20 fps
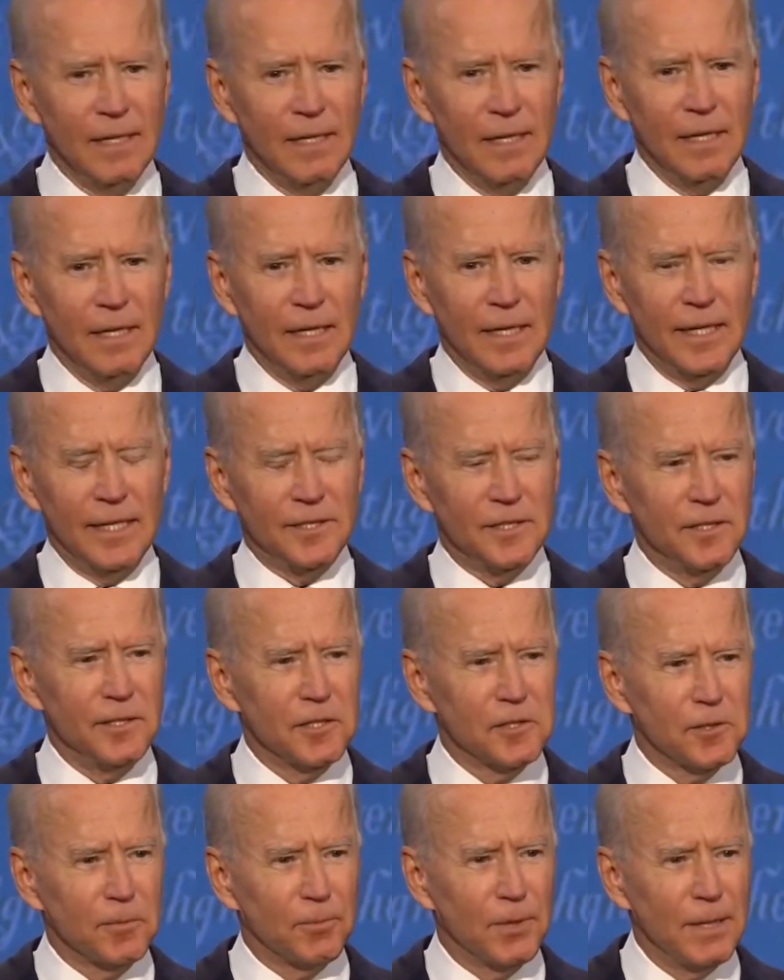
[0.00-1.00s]
He's in the
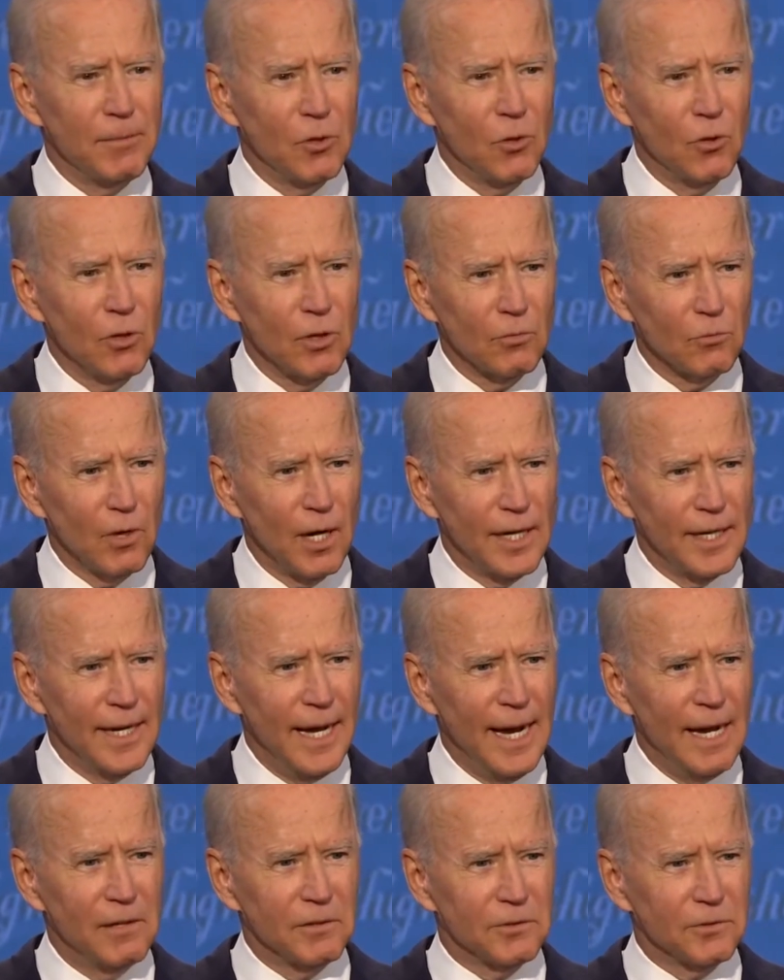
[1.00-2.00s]
Supreme Court right
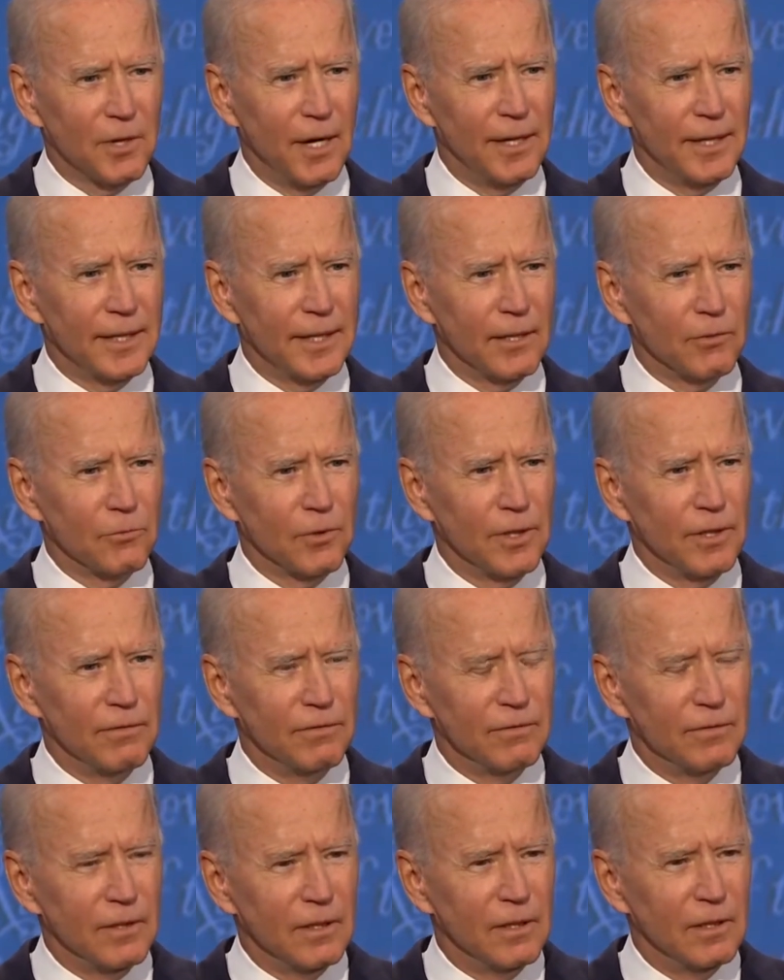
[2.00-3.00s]
now trying to get rid of
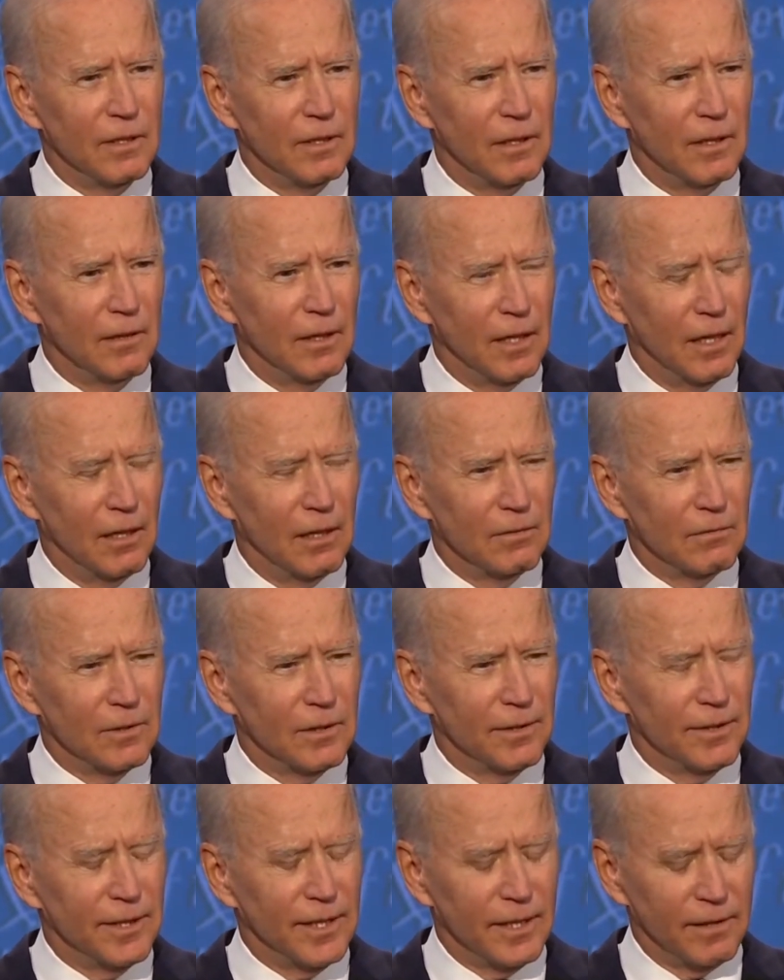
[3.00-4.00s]

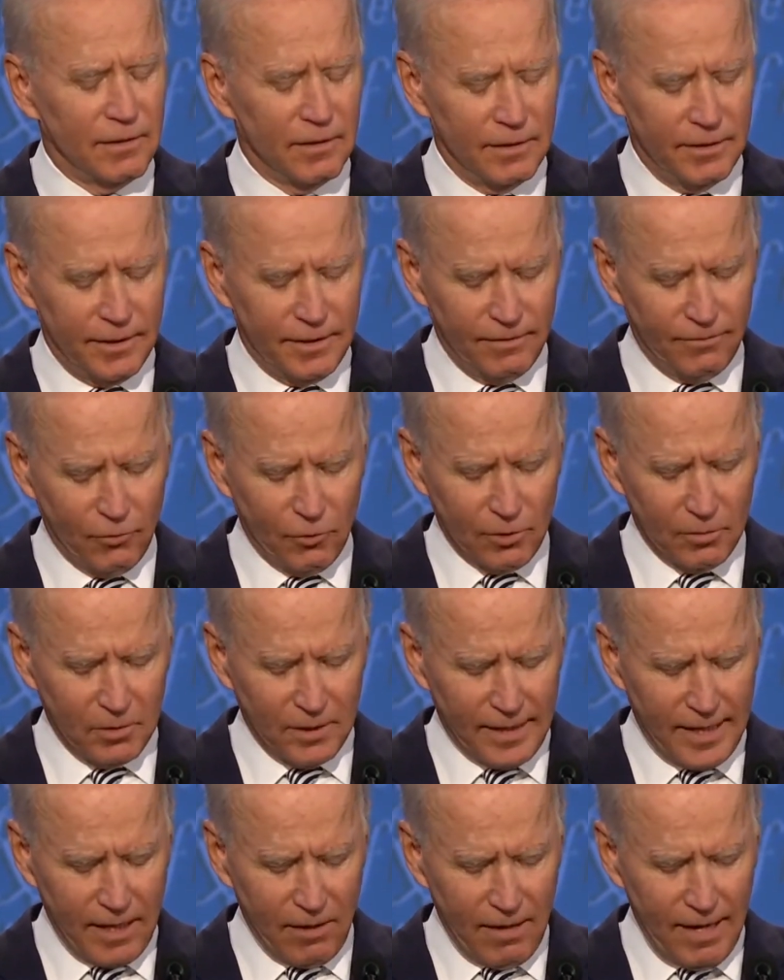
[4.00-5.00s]
the Affordable
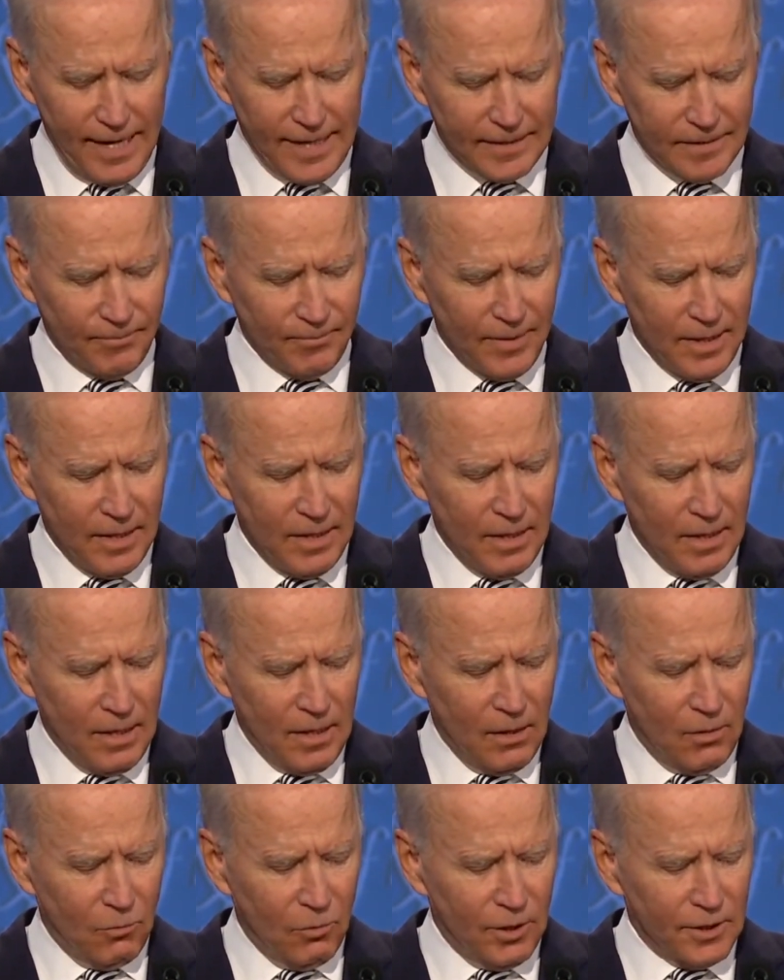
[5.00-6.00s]
Care Act,
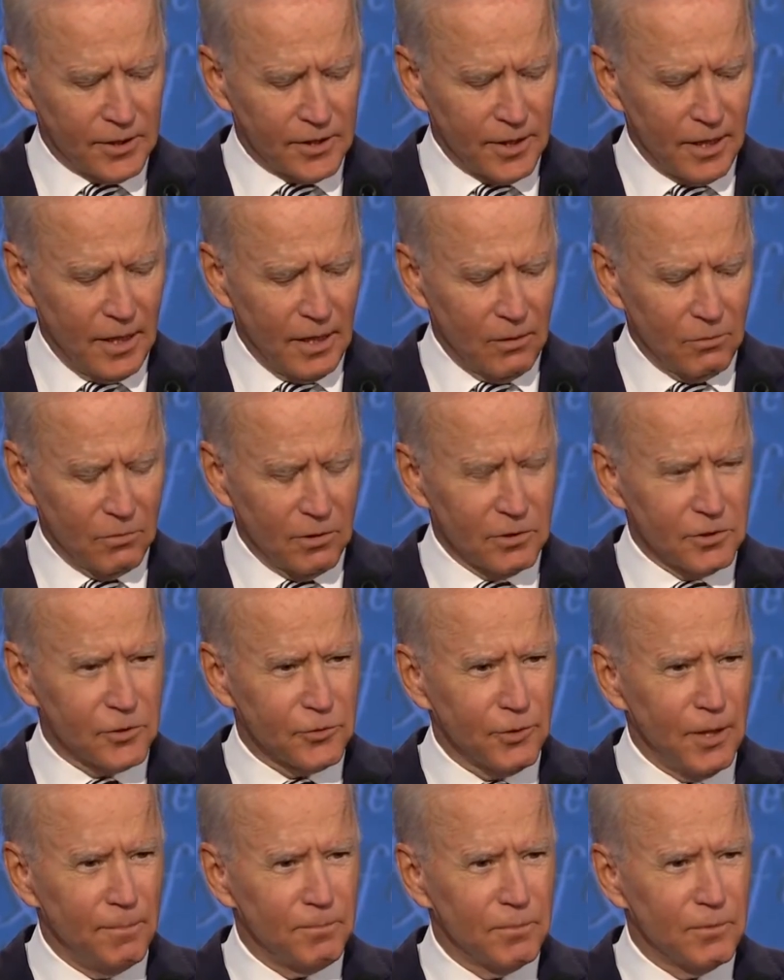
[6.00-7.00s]
which will
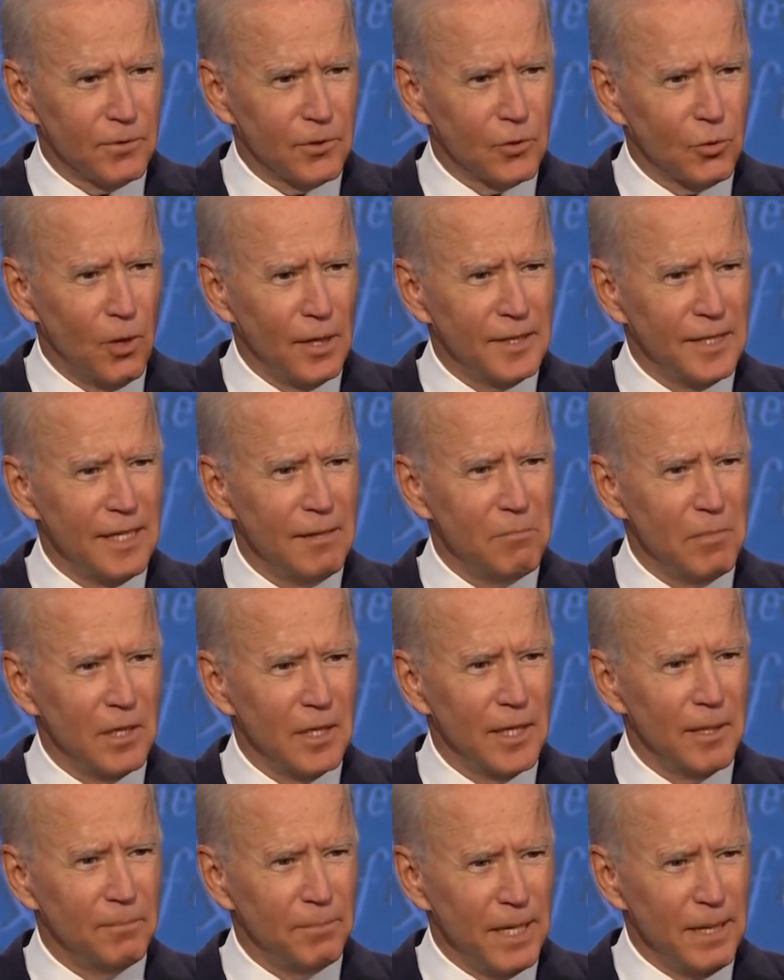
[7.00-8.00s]
strip 20
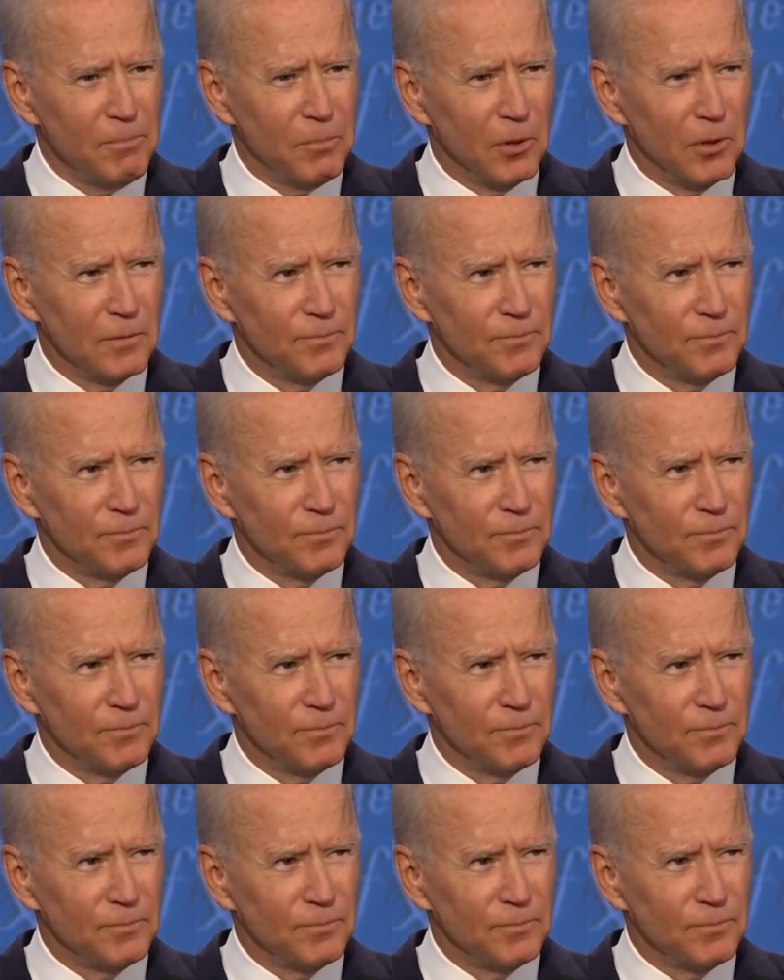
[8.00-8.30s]
million people